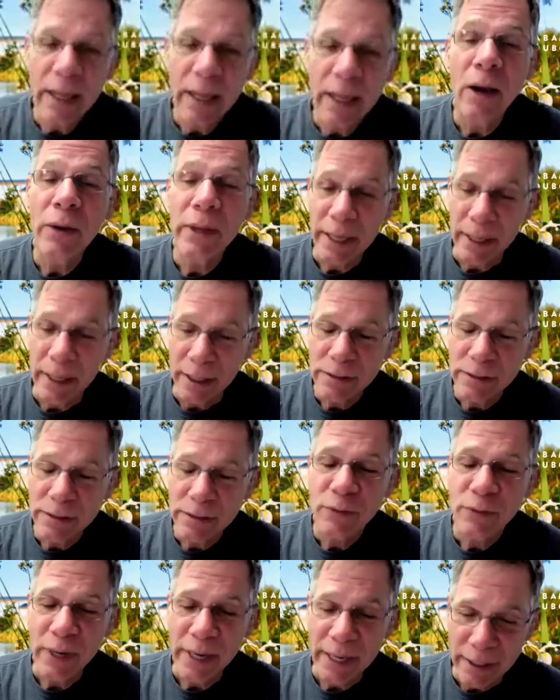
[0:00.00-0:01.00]
oh yes,
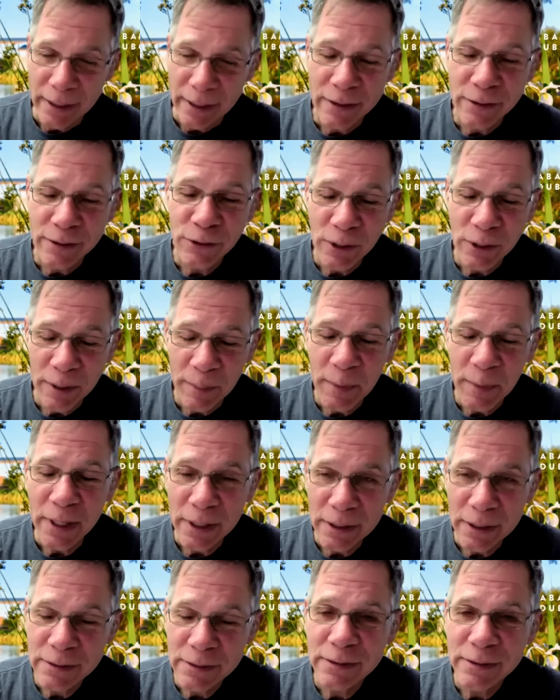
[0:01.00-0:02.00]
right. As I mean,
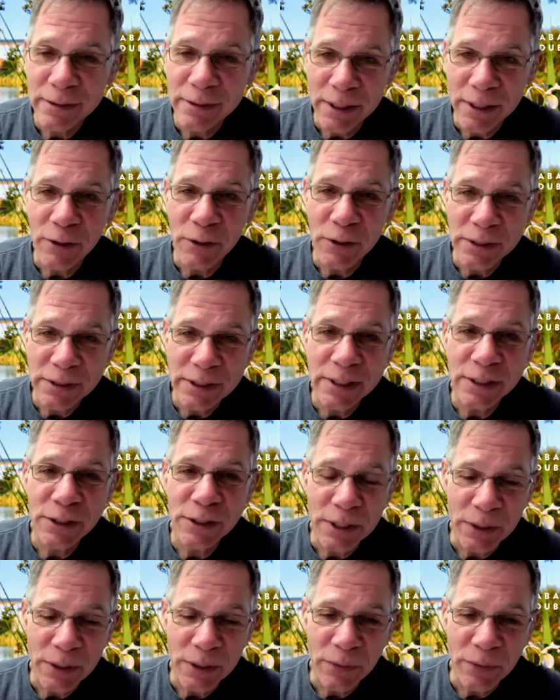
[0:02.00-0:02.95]
it's they're essentially